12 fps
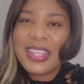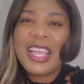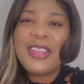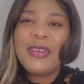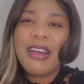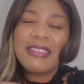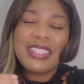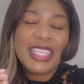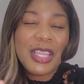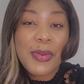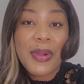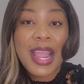then you have
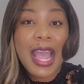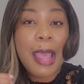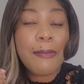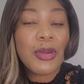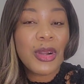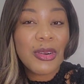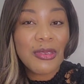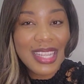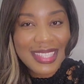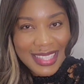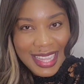seen where I progressed